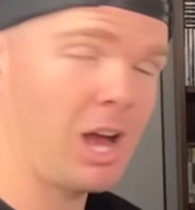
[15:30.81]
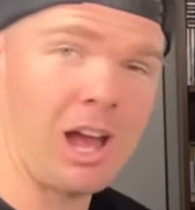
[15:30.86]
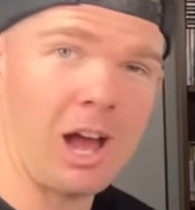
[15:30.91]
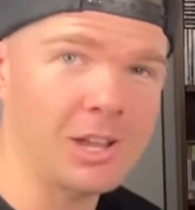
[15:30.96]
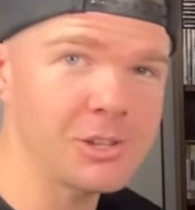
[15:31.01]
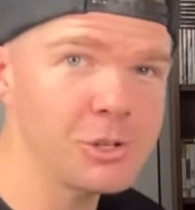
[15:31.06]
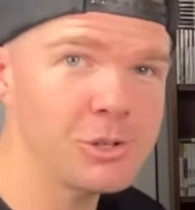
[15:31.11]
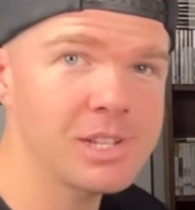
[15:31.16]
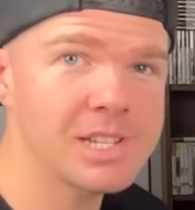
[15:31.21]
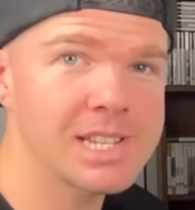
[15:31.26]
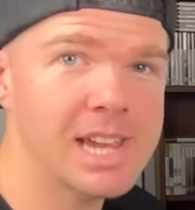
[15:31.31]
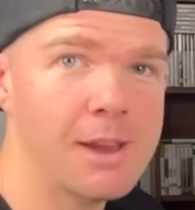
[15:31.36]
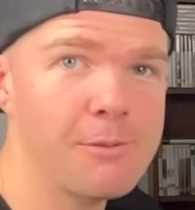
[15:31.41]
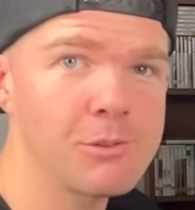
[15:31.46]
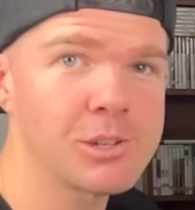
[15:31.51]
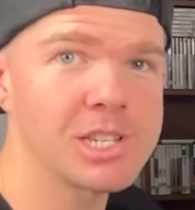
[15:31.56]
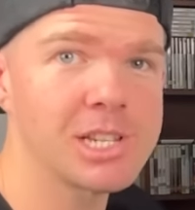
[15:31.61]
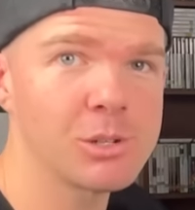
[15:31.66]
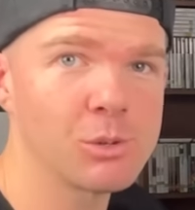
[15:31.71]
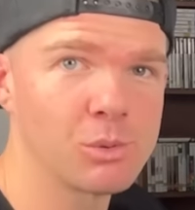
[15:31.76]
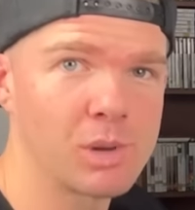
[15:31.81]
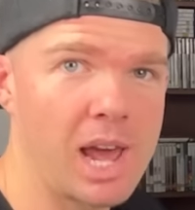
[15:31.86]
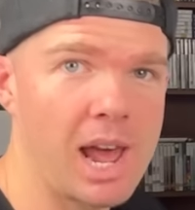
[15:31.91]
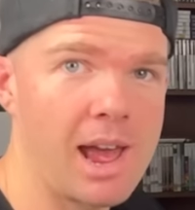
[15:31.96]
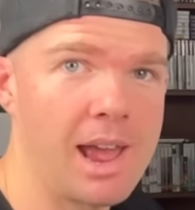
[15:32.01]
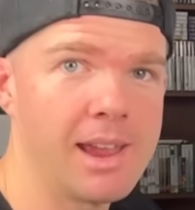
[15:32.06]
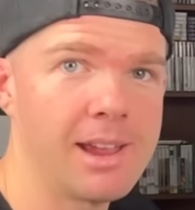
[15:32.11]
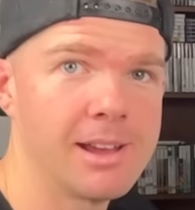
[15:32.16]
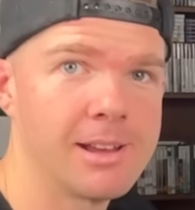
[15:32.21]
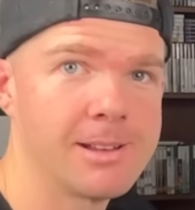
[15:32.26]
I do this every single
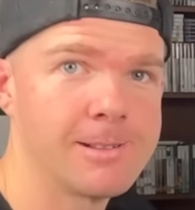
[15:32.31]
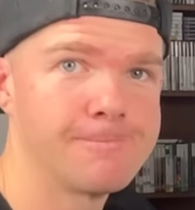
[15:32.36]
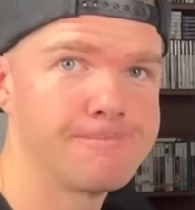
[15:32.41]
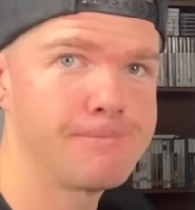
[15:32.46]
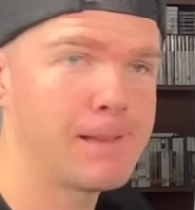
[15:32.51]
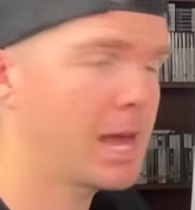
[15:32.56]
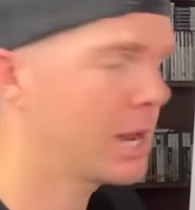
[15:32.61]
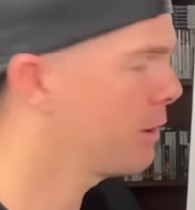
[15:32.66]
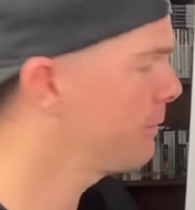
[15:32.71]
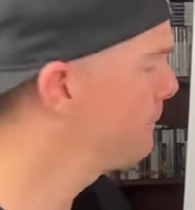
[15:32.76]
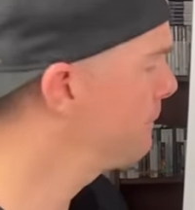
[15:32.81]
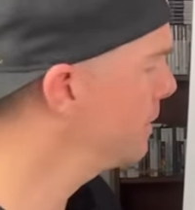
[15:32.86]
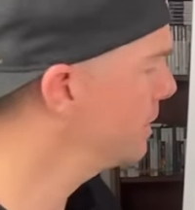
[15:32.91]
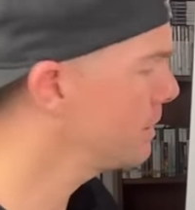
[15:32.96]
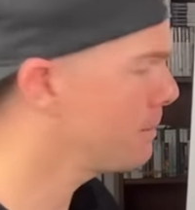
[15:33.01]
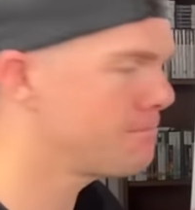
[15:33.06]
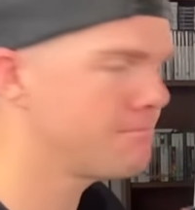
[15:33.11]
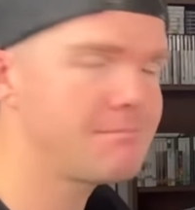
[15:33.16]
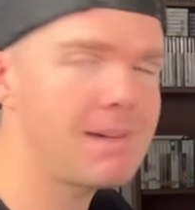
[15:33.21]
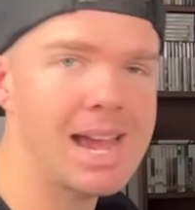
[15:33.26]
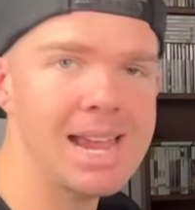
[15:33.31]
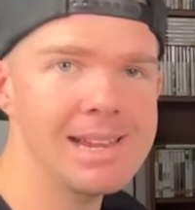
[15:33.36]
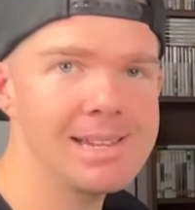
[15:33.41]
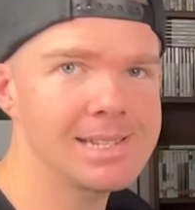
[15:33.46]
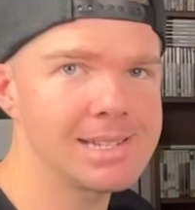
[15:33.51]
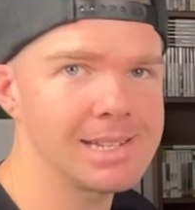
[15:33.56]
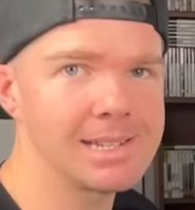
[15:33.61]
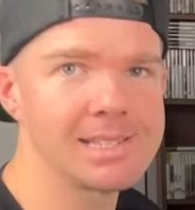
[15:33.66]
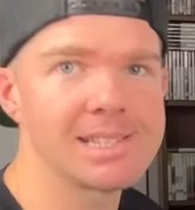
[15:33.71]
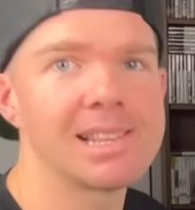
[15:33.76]
day and I feel
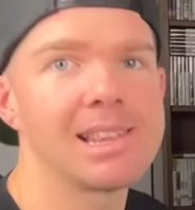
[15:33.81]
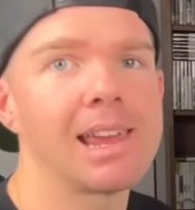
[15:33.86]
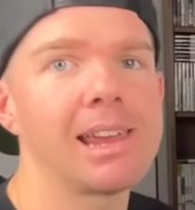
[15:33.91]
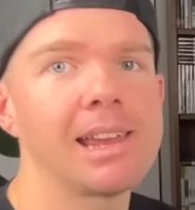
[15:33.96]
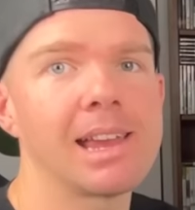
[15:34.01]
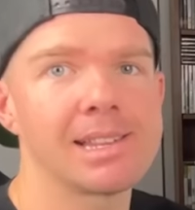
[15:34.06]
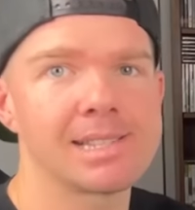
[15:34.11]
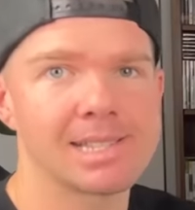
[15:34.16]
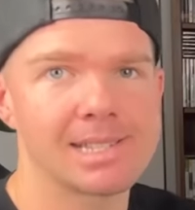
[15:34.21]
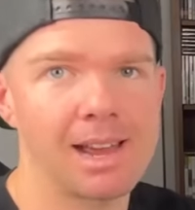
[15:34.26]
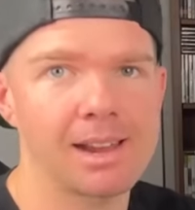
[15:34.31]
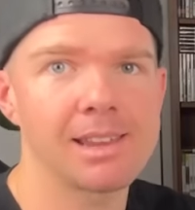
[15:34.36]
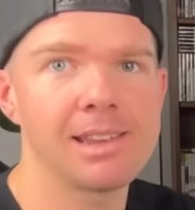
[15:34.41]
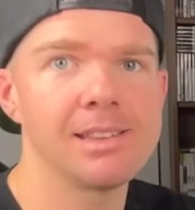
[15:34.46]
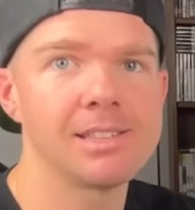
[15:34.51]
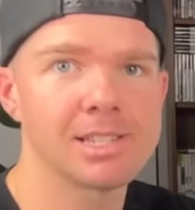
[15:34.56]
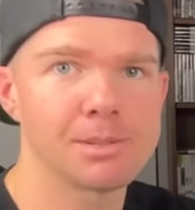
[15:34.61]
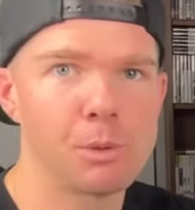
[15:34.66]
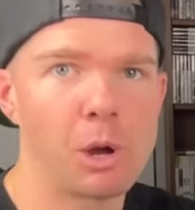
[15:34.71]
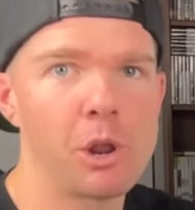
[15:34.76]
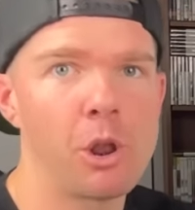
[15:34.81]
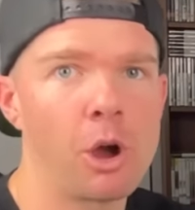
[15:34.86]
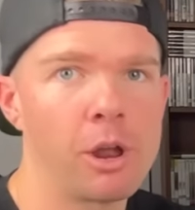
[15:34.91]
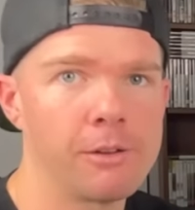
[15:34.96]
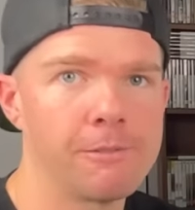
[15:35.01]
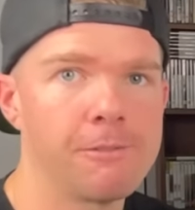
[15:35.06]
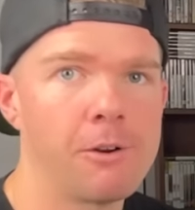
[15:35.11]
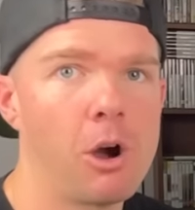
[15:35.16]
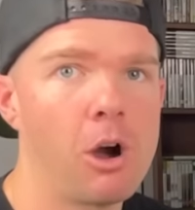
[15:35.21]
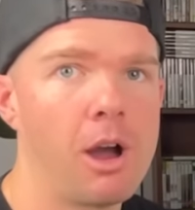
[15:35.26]
amazing to then get stuck into my 9
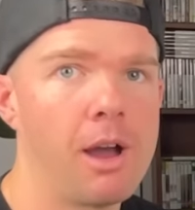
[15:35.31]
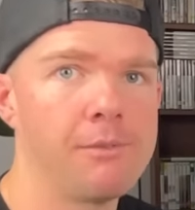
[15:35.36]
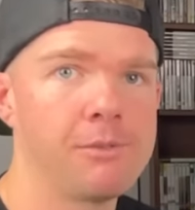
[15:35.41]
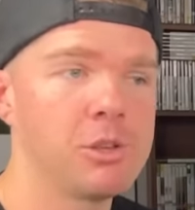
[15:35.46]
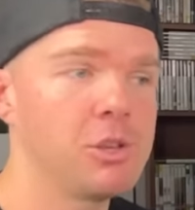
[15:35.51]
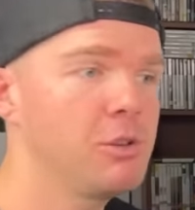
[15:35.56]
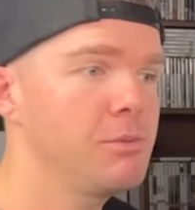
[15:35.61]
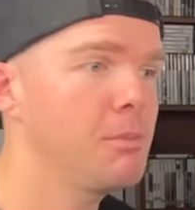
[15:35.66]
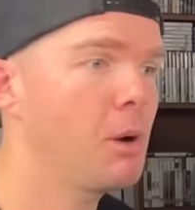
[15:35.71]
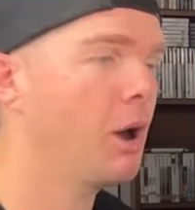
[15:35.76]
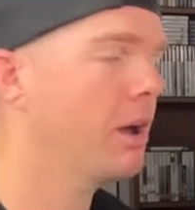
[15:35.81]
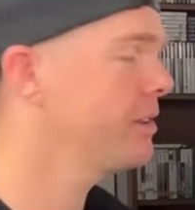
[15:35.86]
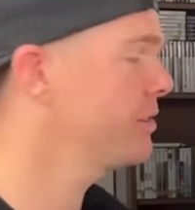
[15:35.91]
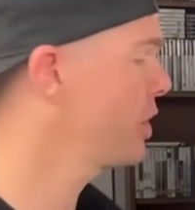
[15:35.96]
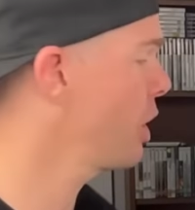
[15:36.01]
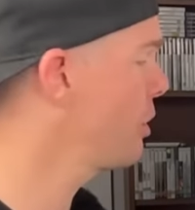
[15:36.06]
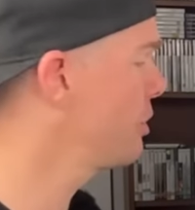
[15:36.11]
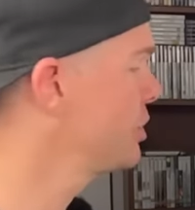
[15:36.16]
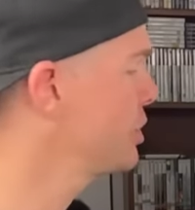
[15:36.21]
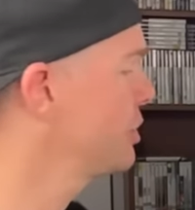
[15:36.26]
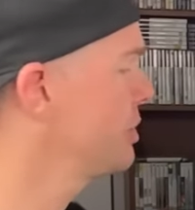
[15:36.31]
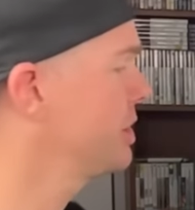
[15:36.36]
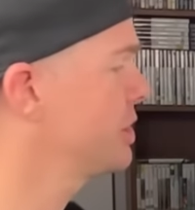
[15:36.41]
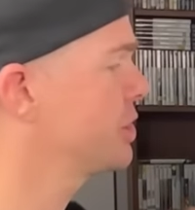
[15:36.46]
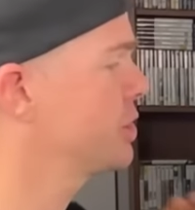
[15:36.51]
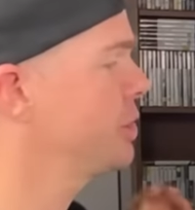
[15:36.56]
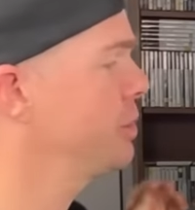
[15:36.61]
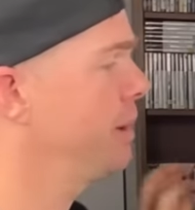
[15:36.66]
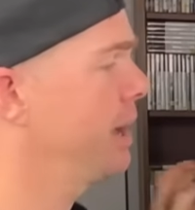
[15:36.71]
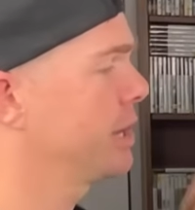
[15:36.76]
to 5. You might go and do
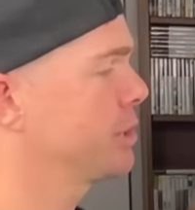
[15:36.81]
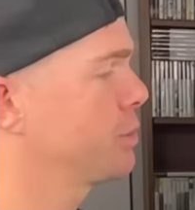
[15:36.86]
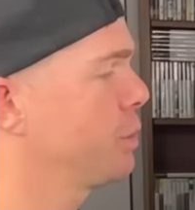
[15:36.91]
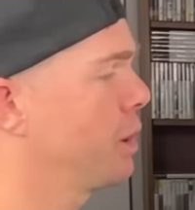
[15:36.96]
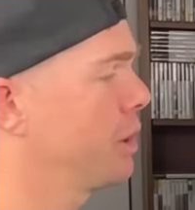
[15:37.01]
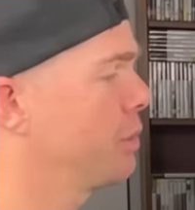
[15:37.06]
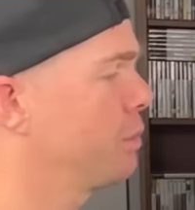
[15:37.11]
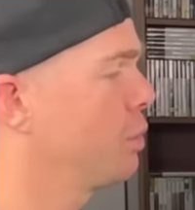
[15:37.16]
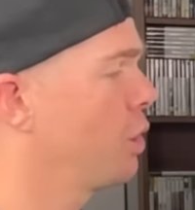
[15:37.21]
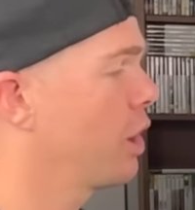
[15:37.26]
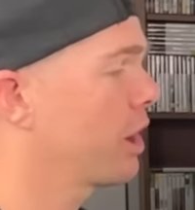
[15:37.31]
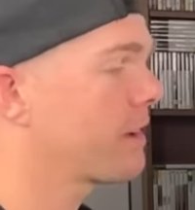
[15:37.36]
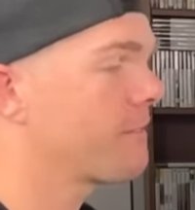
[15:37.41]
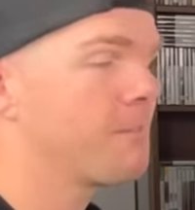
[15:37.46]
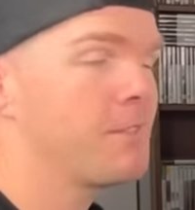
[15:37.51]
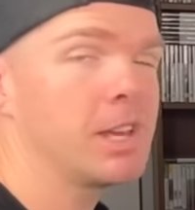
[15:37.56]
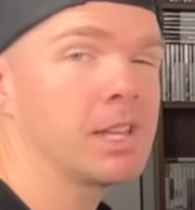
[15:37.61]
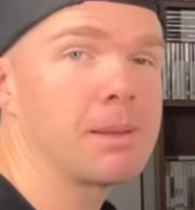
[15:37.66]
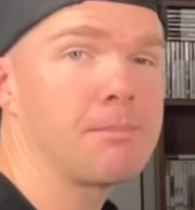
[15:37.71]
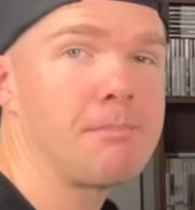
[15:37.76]
this 2 hours worth of work and feel